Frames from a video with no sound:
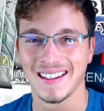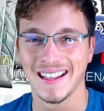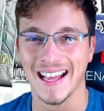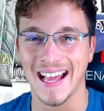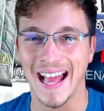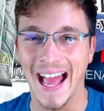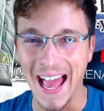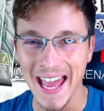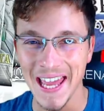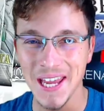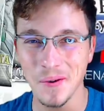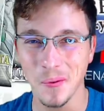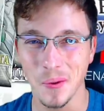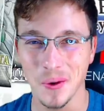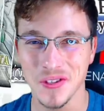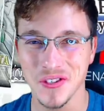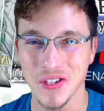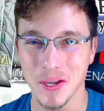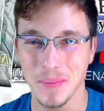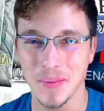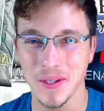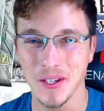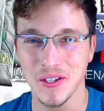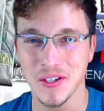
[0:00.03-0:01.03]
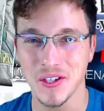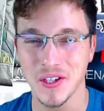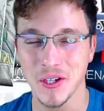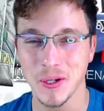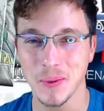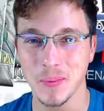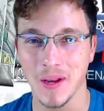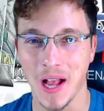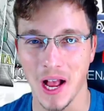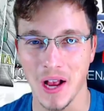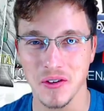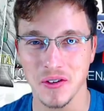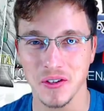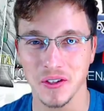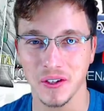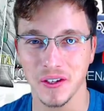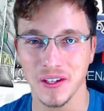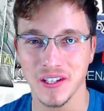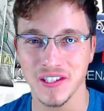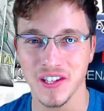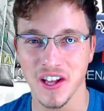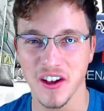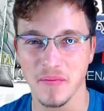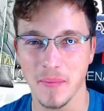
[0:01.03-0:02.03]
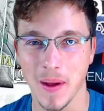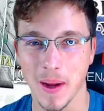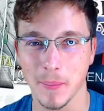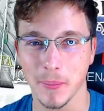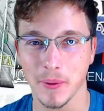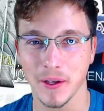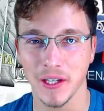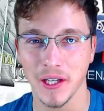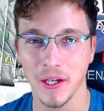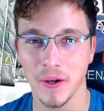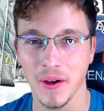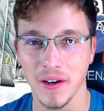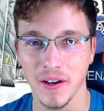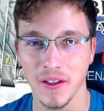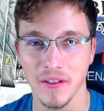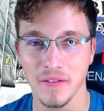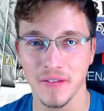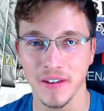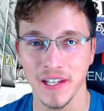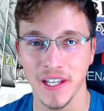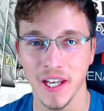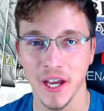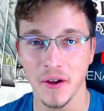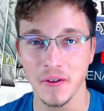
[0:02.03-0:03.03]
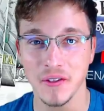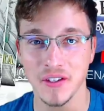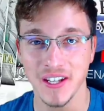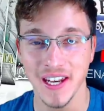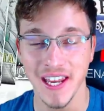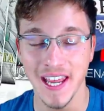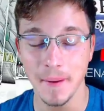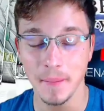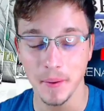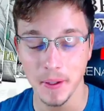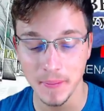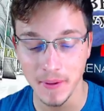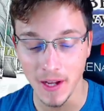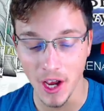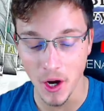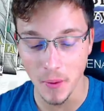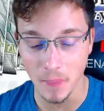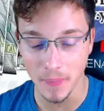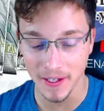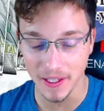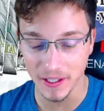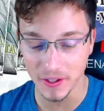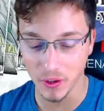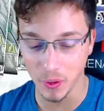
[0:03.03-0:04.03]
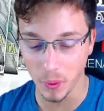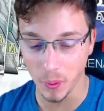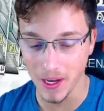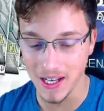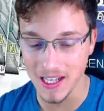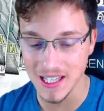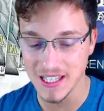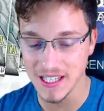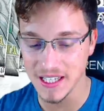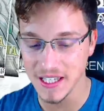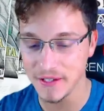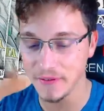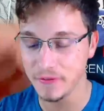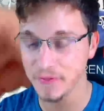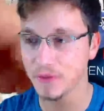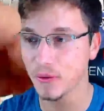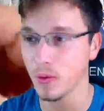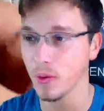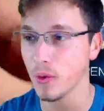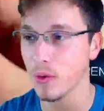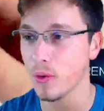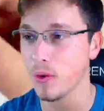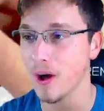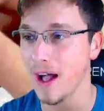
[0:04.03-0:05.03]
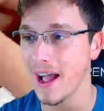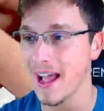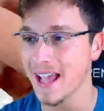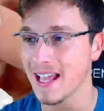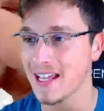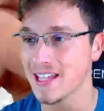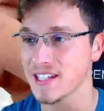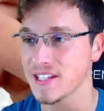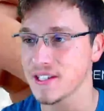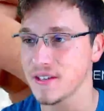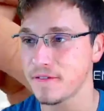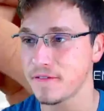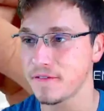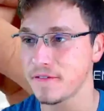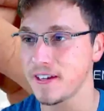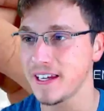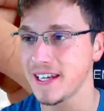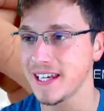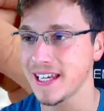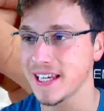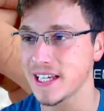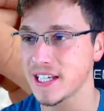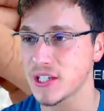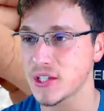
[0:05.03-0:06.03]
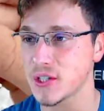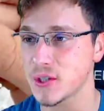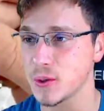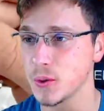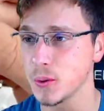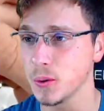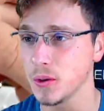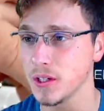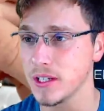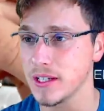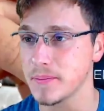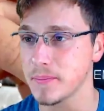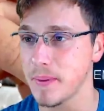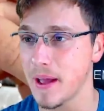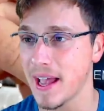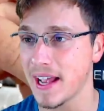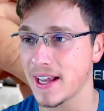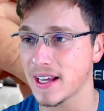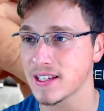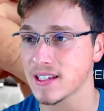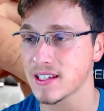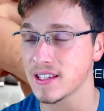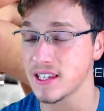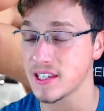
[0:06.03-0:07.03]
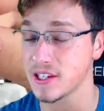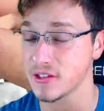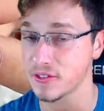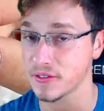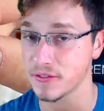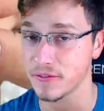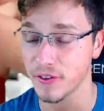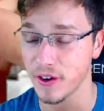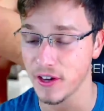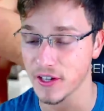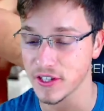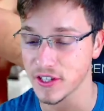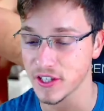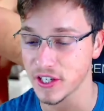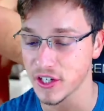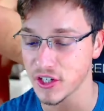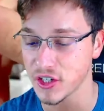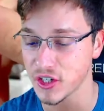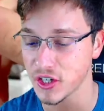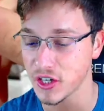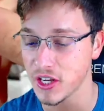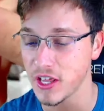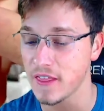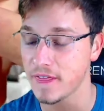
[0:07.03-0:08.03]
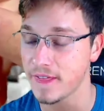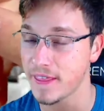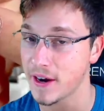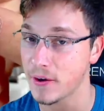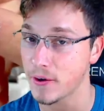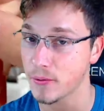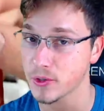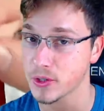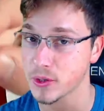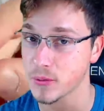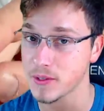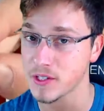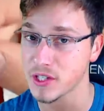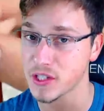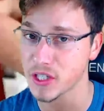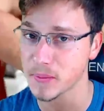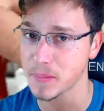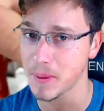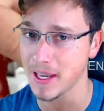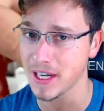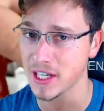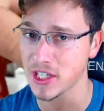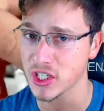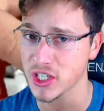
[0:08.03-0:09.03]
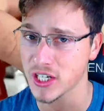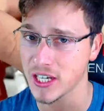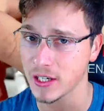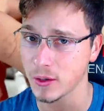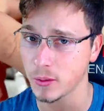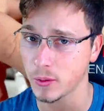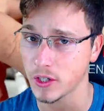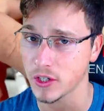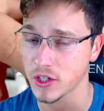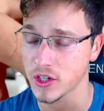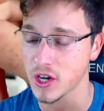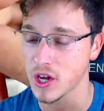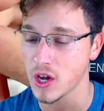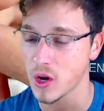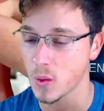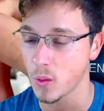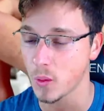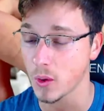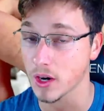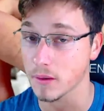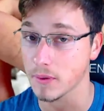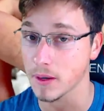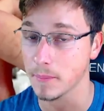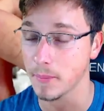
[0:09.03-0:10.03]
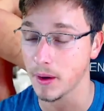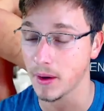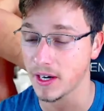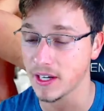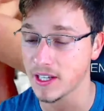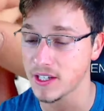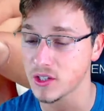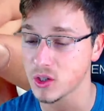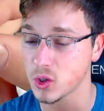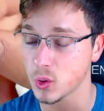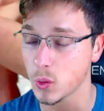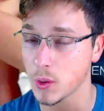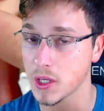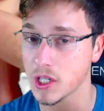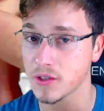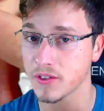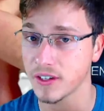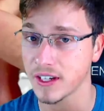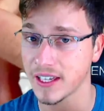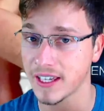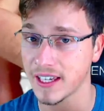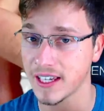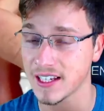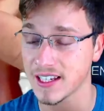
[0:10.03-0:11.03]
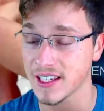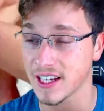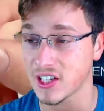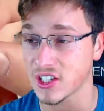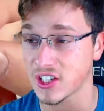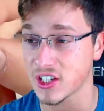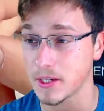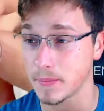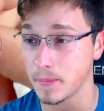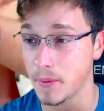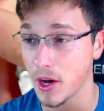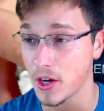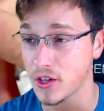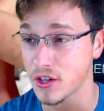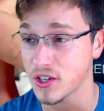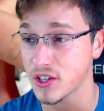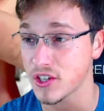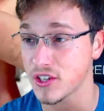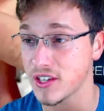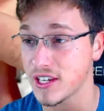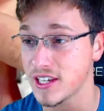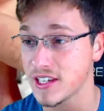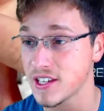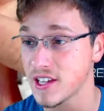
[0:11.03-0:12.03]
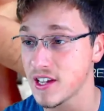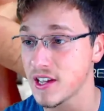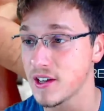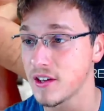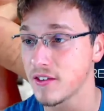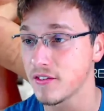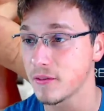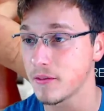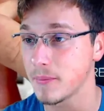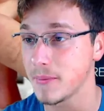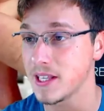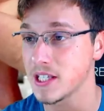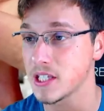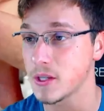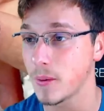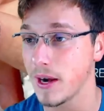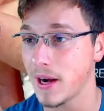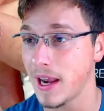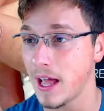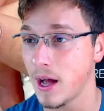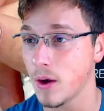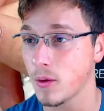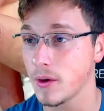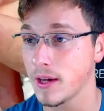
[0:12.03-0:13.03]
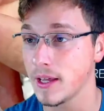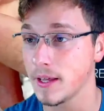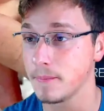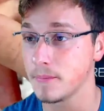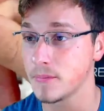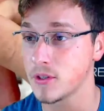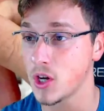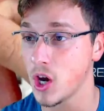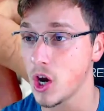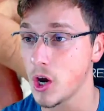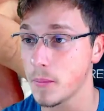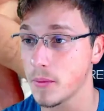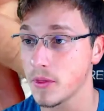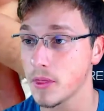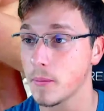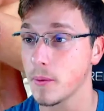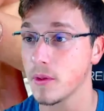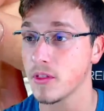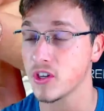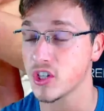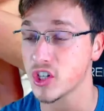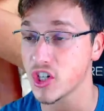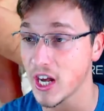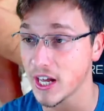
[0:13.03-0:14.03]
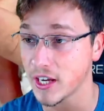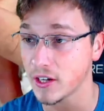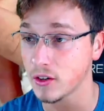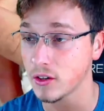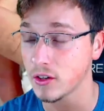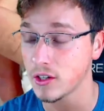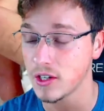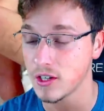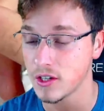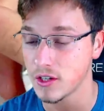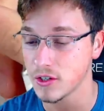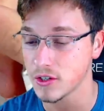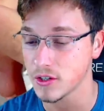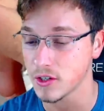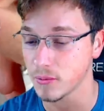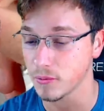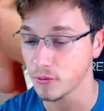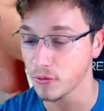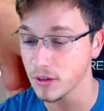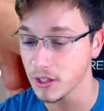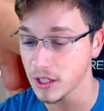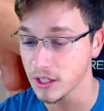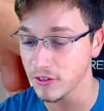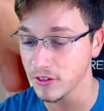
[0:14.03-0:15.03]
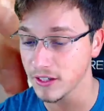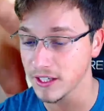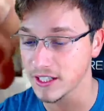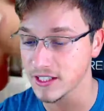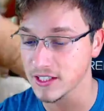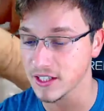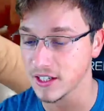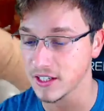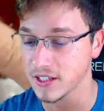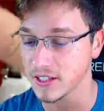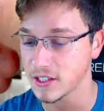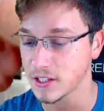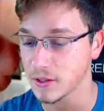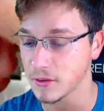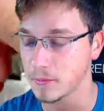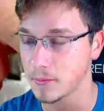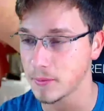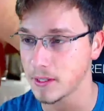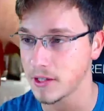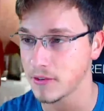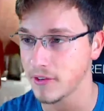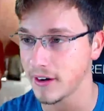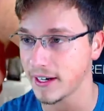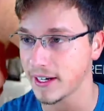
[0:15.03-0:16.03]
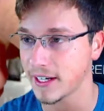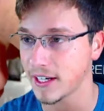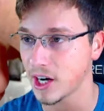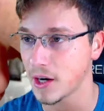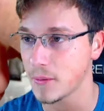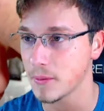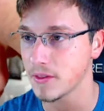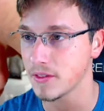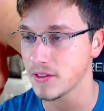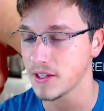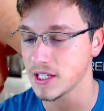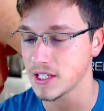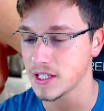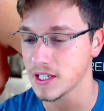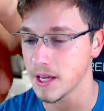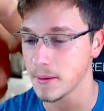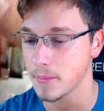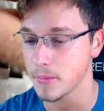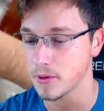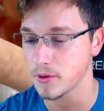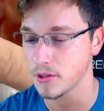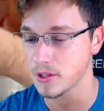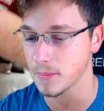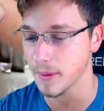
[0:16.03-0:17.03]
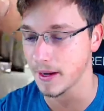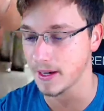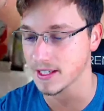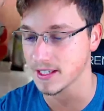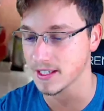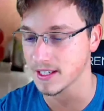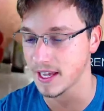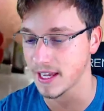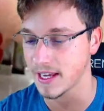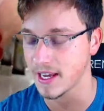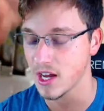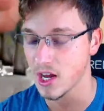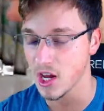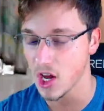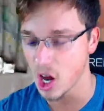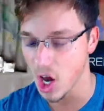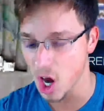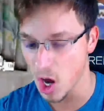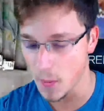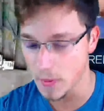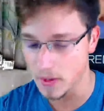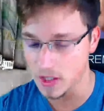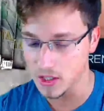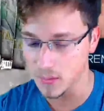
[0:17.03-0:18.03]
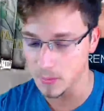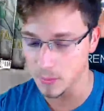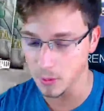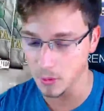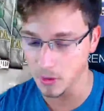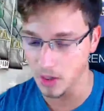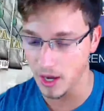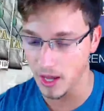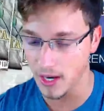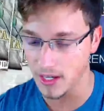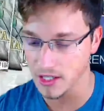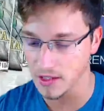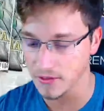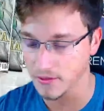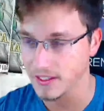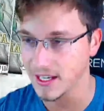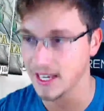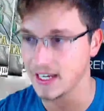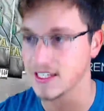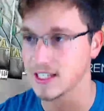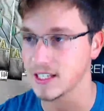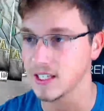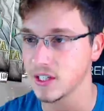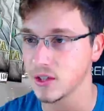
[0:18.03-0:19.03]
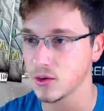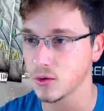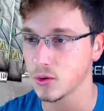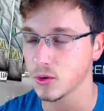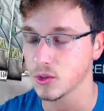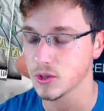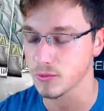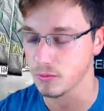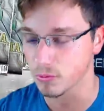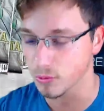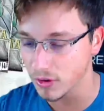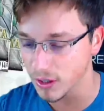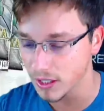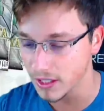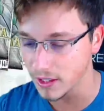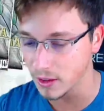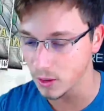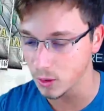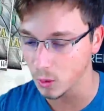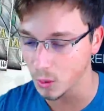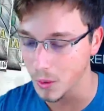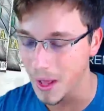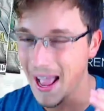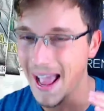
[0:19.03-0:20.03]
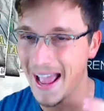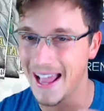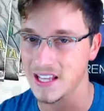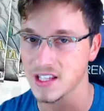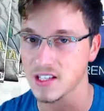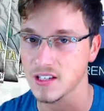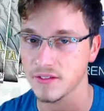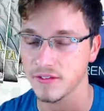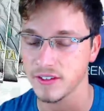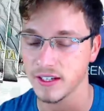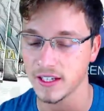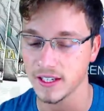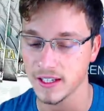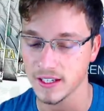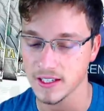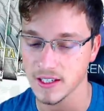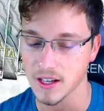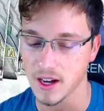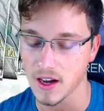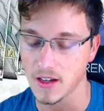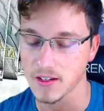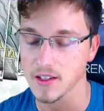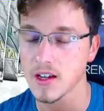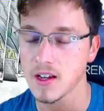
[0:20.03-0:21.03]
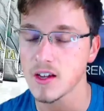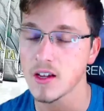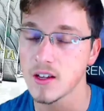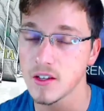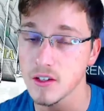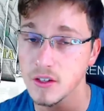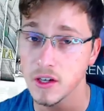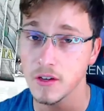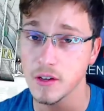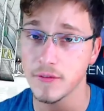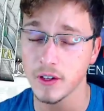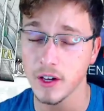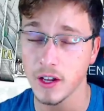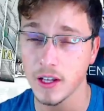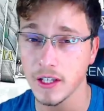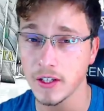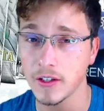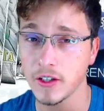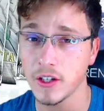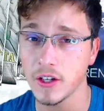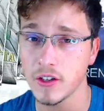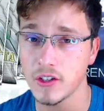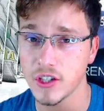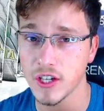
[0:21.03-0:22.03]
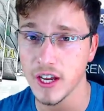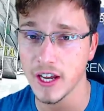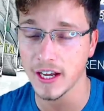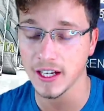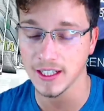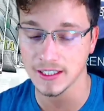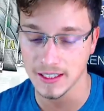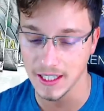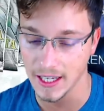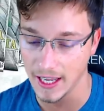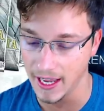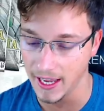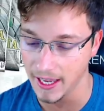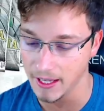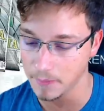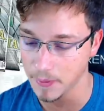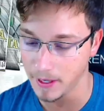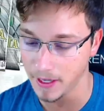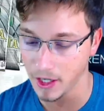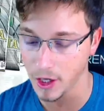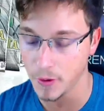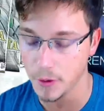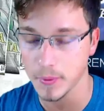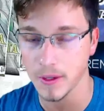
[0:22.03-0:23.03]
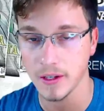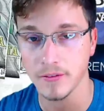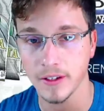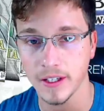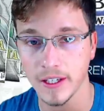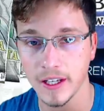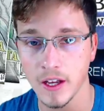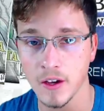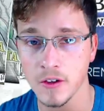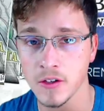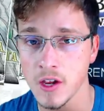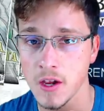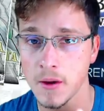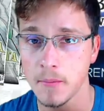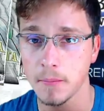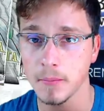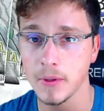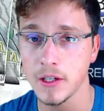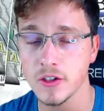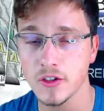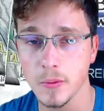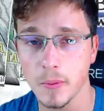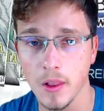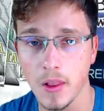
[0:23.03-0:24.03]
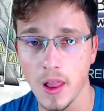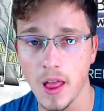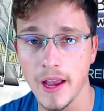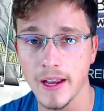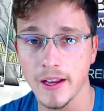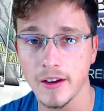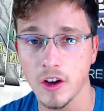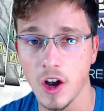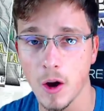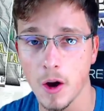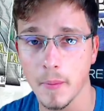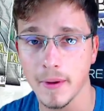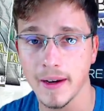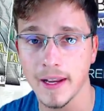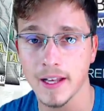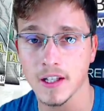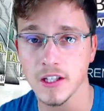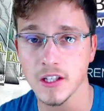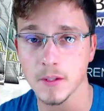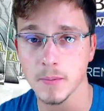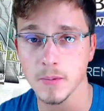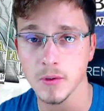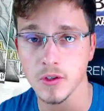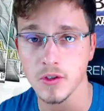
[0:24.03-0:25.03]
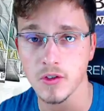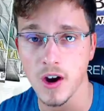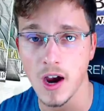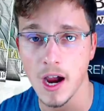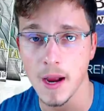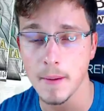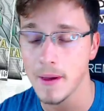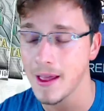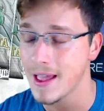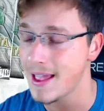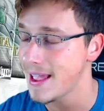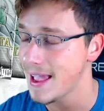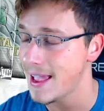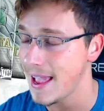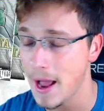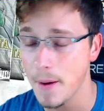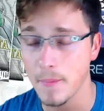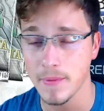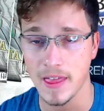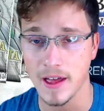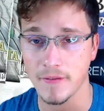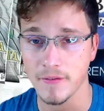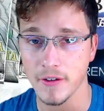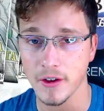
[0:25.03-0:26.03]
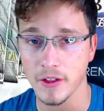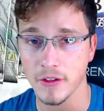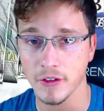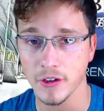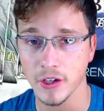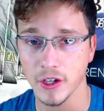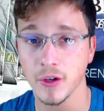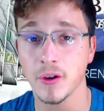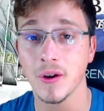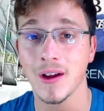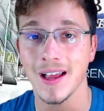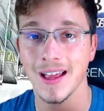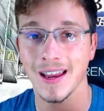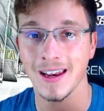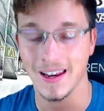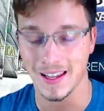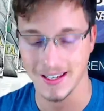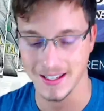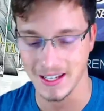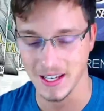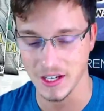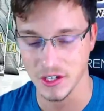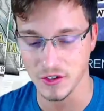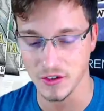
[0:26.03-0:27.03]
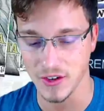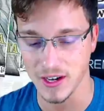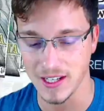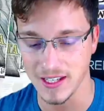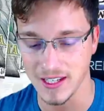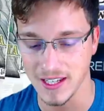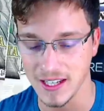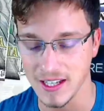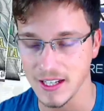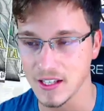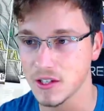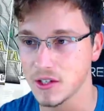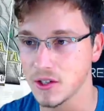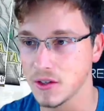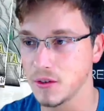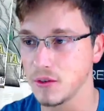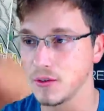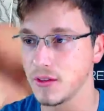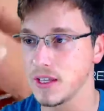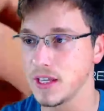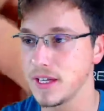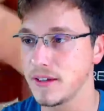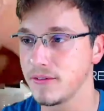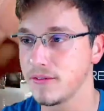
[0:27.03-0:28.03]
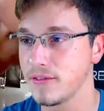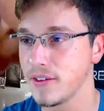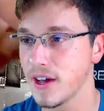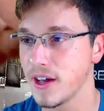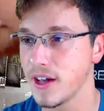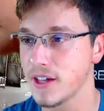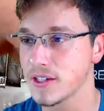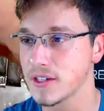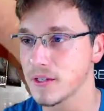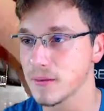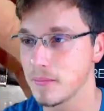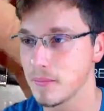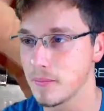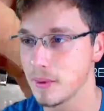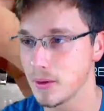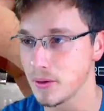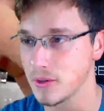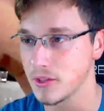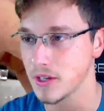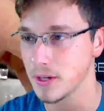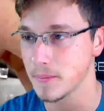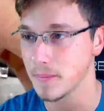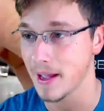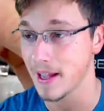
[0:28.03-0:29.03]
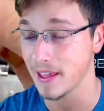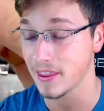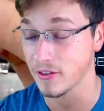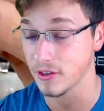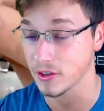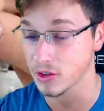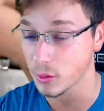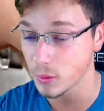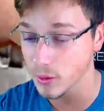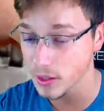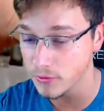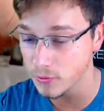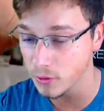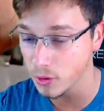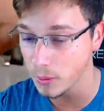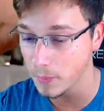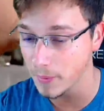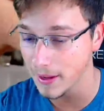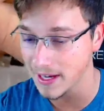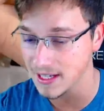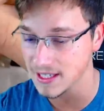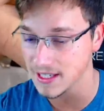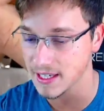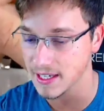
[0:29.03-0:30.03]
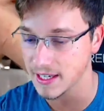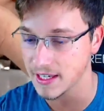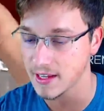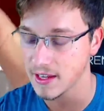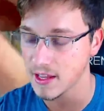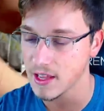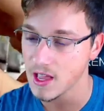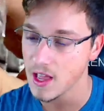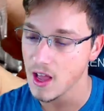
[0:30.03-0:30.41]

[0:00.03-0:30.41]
Hey, what's up YouTube? Casual Yugi Stuff back bringing you another video. Today I'm going to be opening 24 Aster Phoenix Duelist packs. These are in first edition, they're also in Spanish language. One of my buddies, Twitch for Kicks, actually purchased these for me to allow him to open them on the channel. So I'm really, really excited to be cracking open these uh, booster packs today, hoping to pull the likes of Destiny draw some really cool Aster Phoenix cards. So if you like Yu-Gi-Oh! GX and pack opening videos, please drop a like, comment and subscribe. And without further ado, let's get straight into the first booster pack. There are 24 packs here.